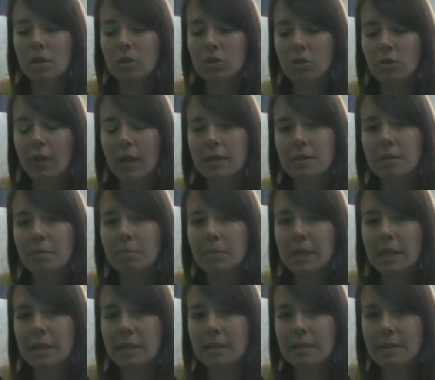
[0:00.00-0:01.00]
So that's a
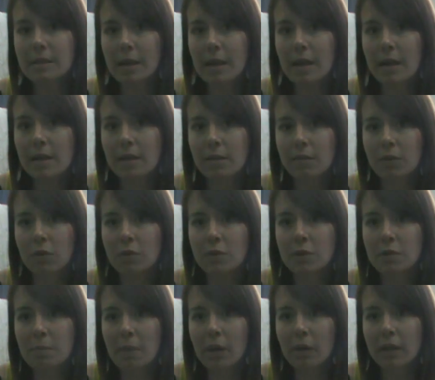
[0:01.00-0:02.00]
big sign if you're
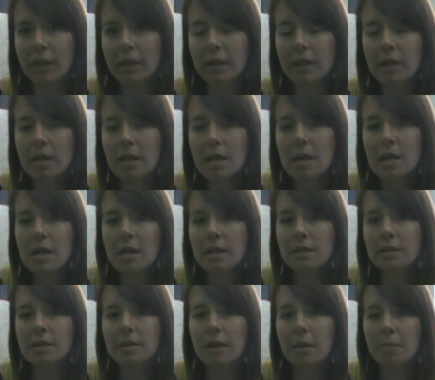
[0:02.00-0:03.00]
smelling
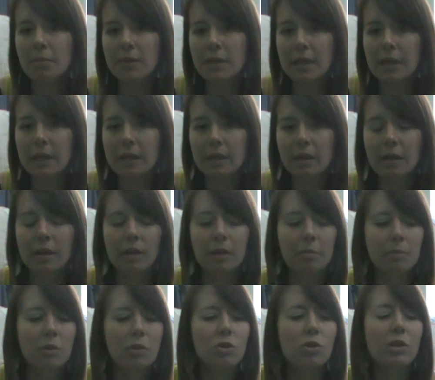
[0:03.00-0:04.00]
something.
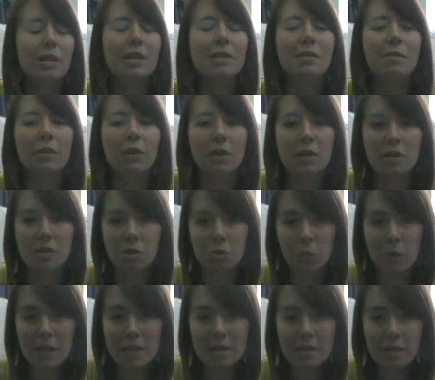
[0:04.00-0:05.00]
Usually it's a very
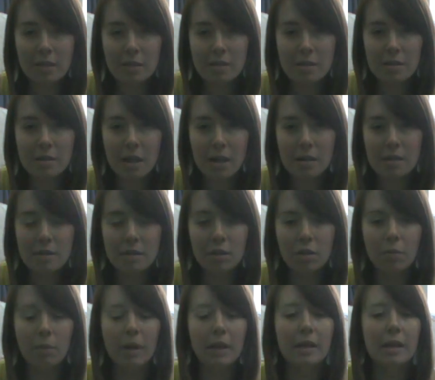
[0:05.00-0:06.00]
sweet scent.
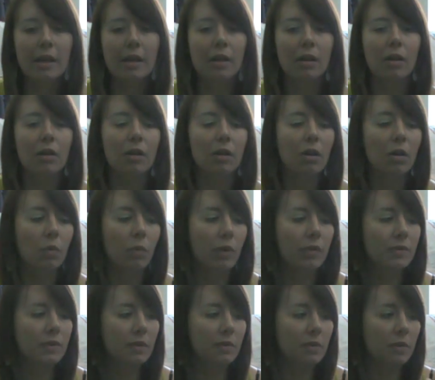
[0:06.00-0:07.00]
You might get a
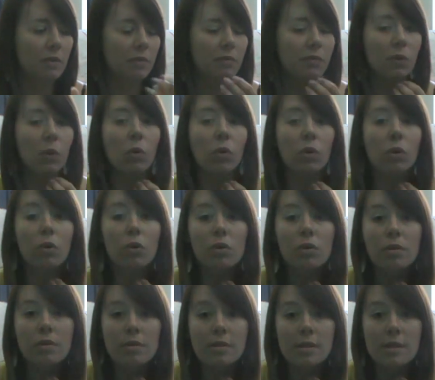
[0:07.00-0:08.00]
whiff of a
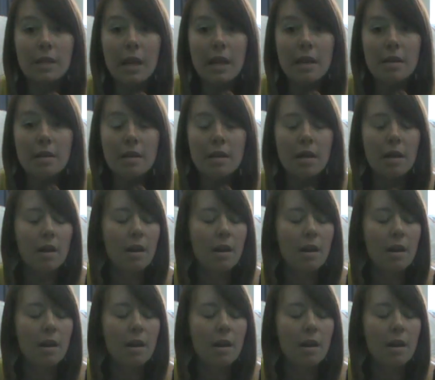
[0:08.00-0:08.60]
floral scent.